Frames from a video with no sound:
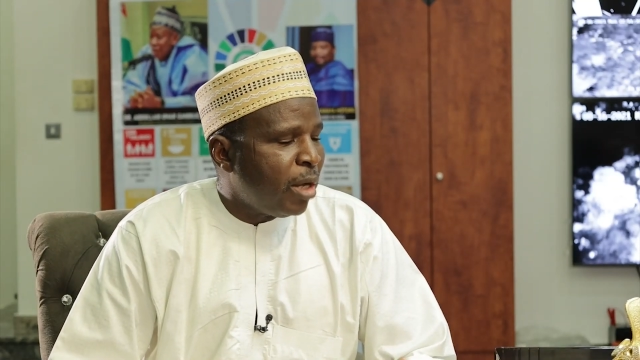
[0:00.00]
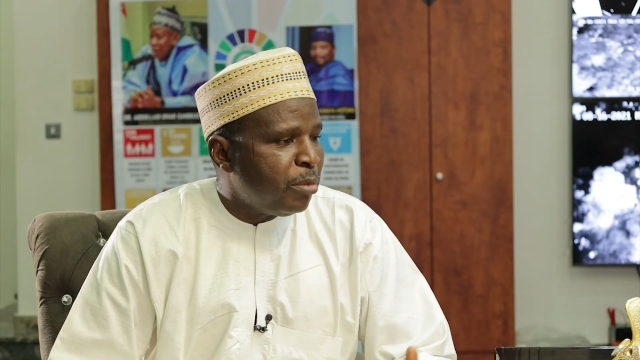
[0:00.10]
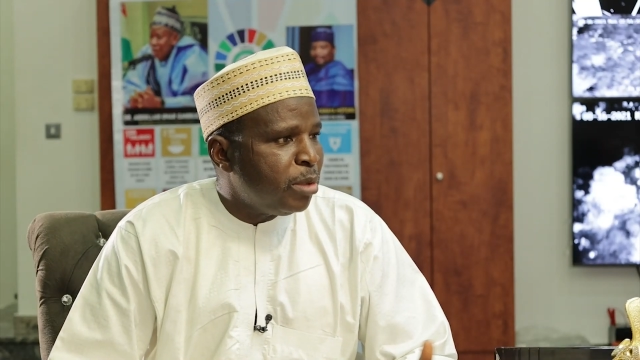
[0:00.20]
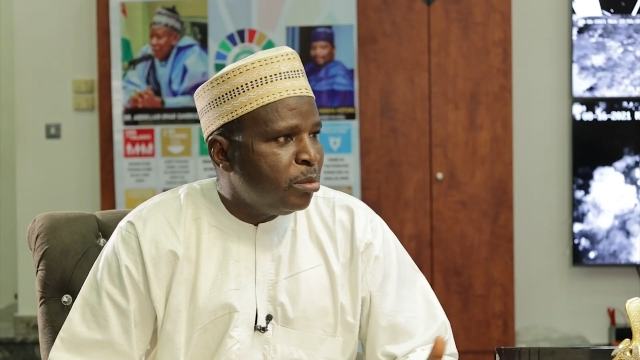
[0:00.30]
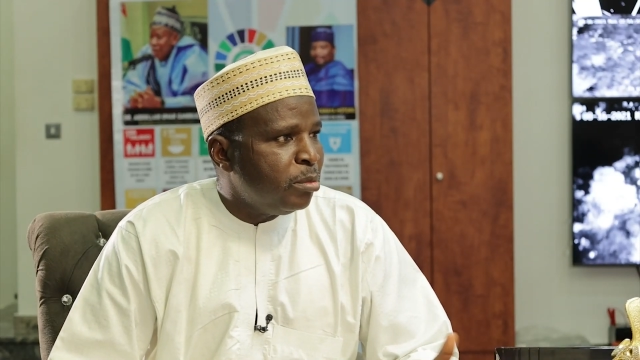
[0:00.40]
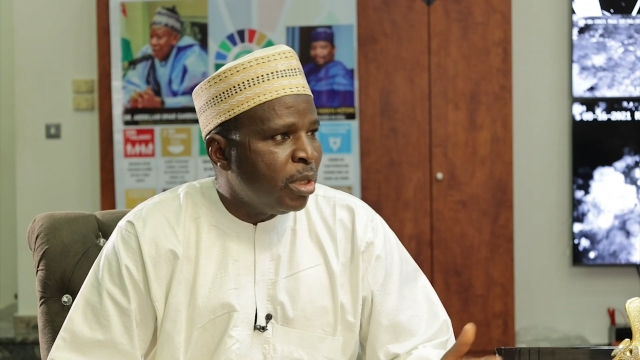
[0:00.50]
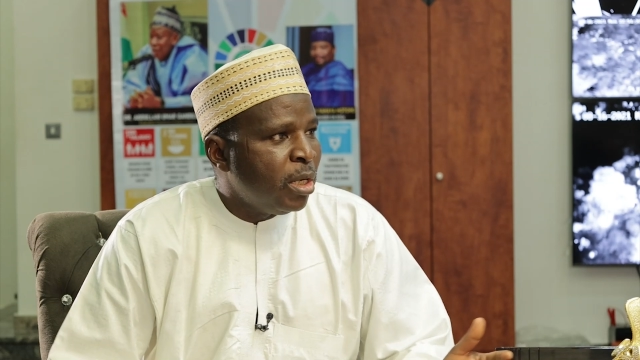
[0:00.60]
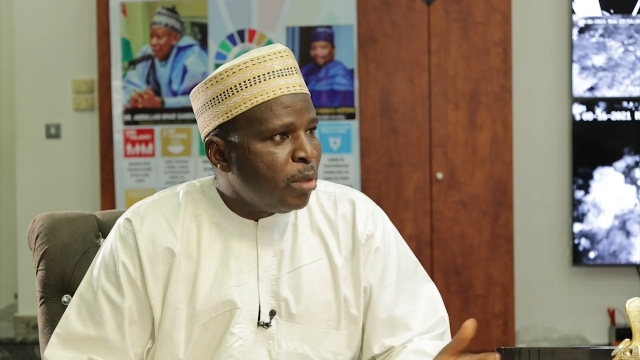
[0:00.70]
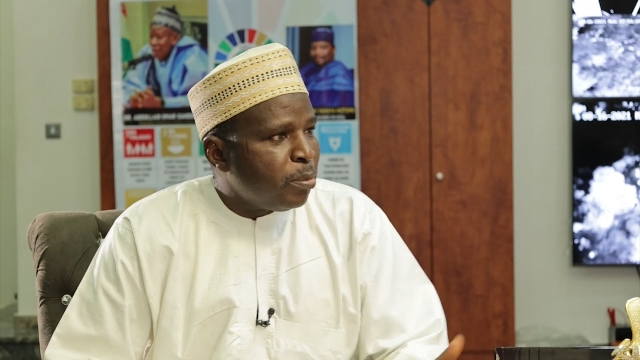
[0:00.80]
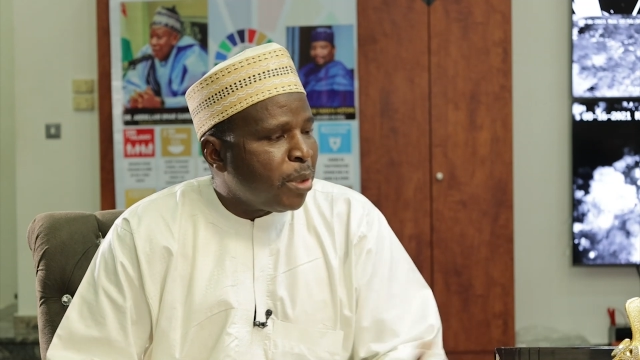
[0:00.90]
I mean,
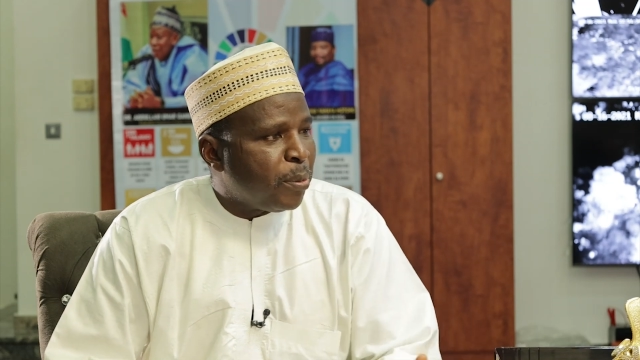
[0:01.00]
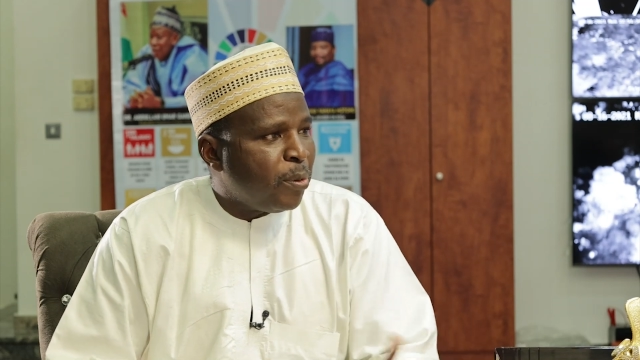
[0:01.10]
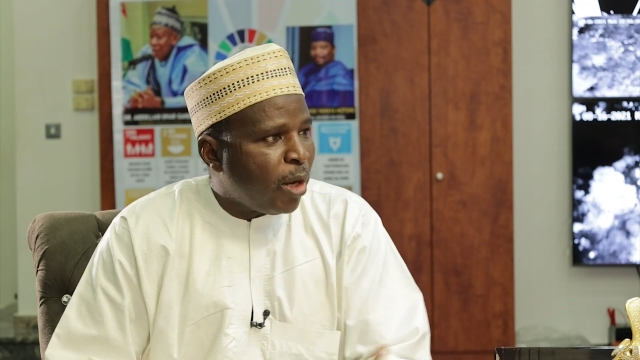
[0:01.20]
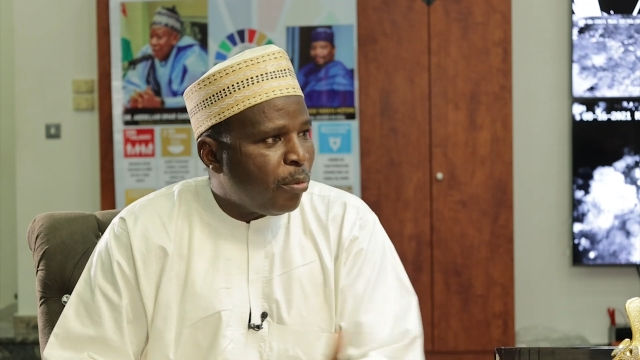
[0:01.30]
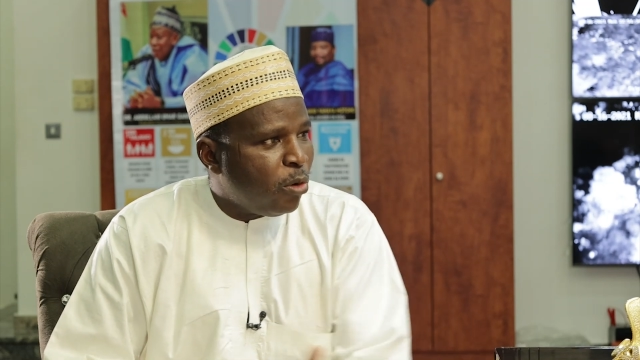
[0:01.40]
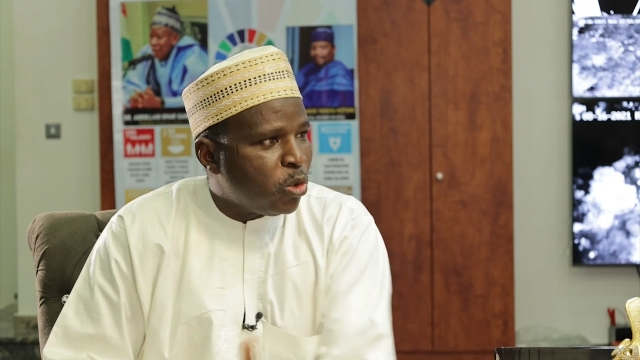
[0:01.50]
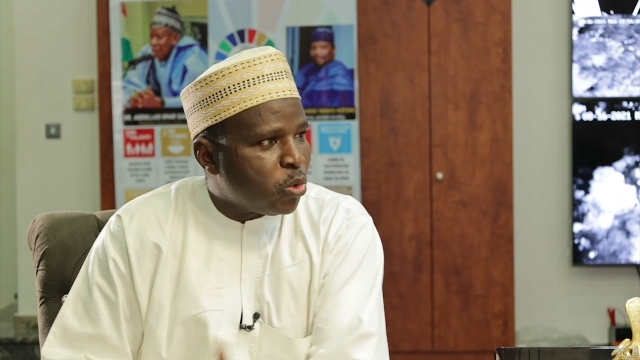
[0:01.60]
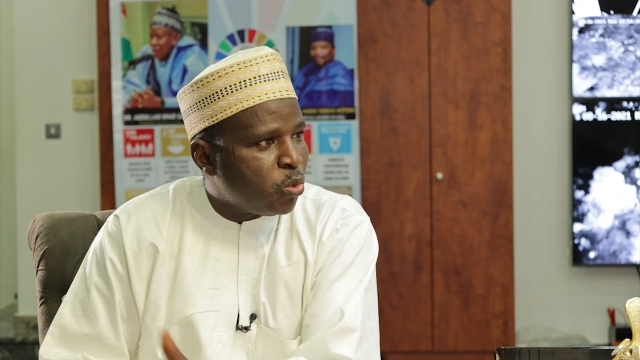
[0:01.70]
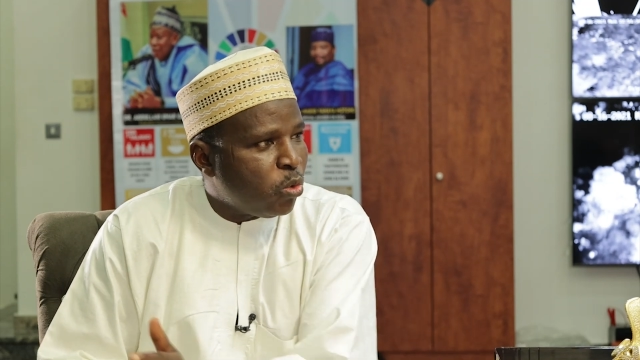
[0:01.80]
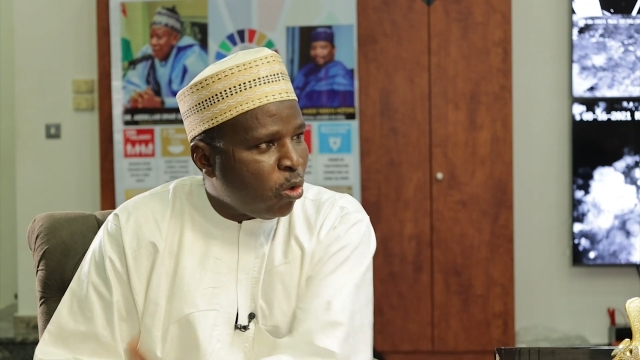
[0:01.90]
people have gone
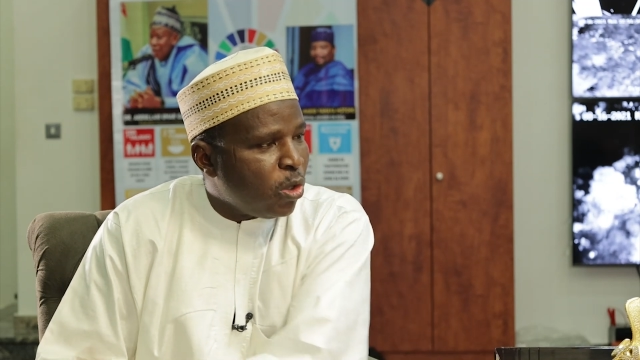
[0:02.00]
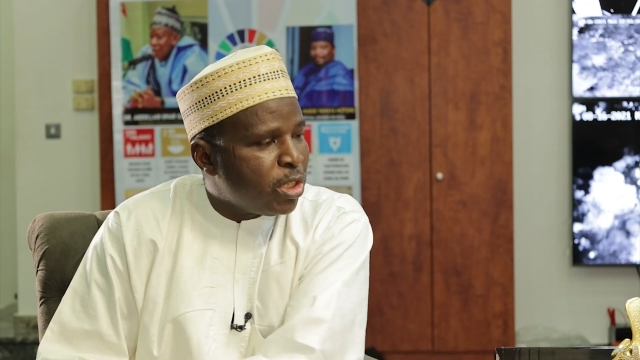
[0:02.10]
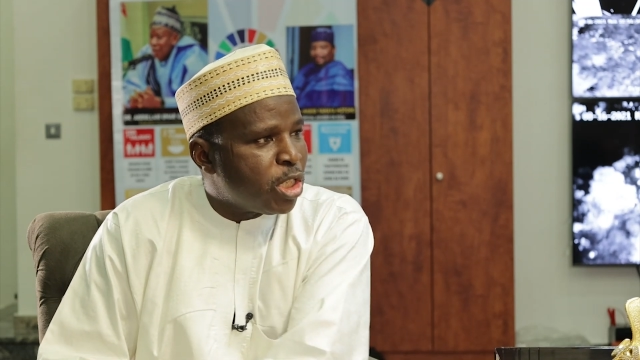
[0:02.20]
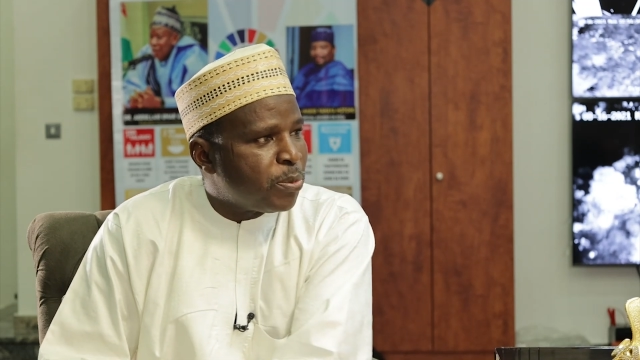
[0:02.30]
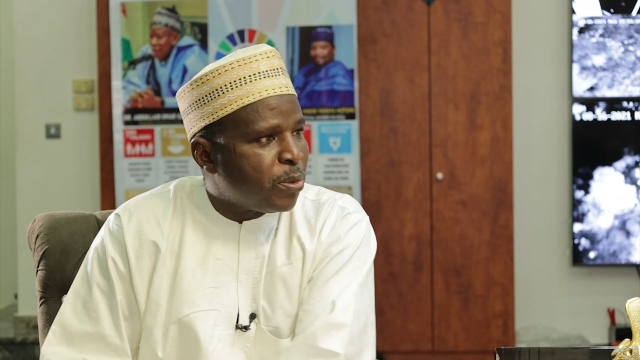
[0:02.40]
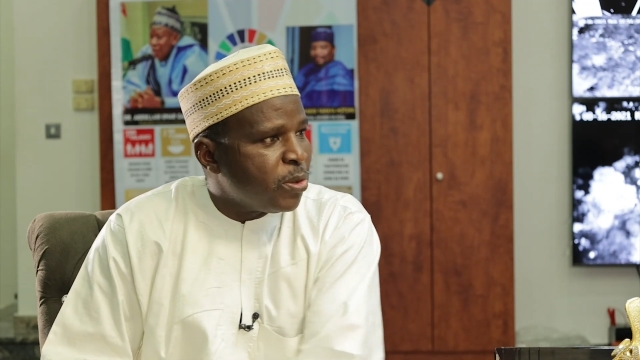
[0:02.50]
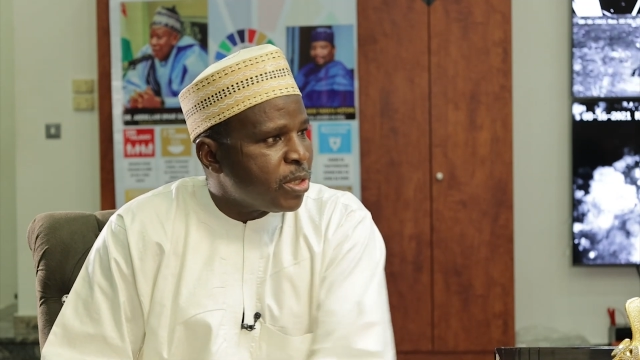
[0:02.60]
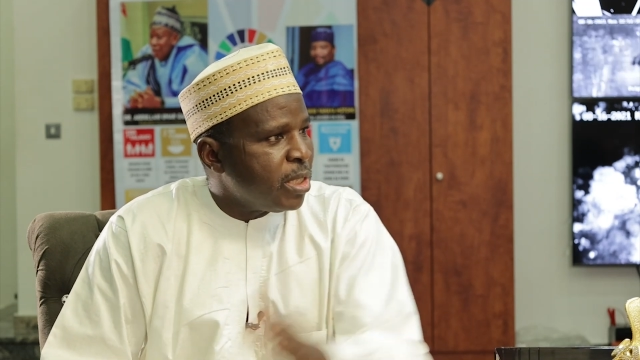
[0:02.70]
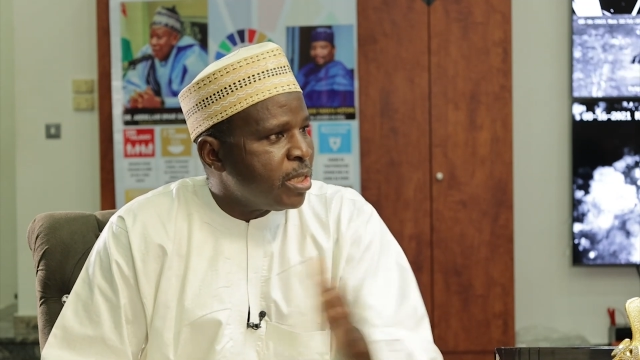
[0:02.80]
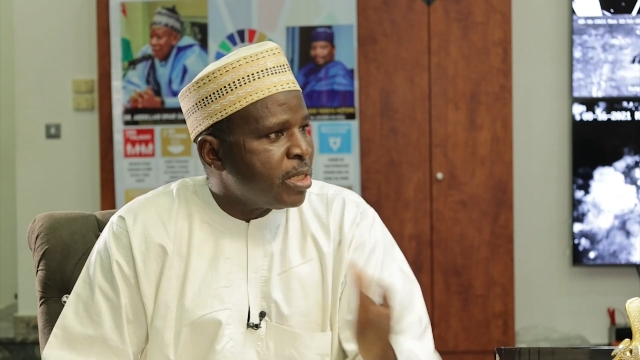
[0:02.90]
through all this
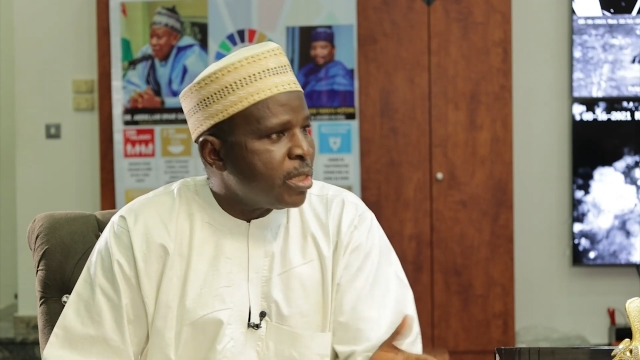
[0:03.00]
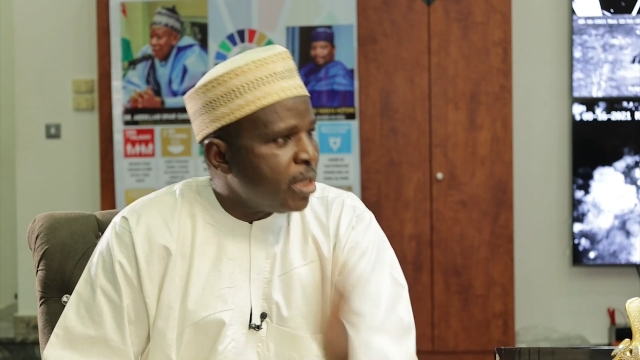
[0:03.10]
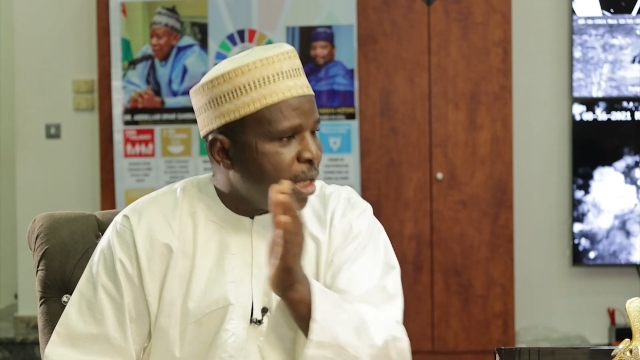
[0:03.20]
process,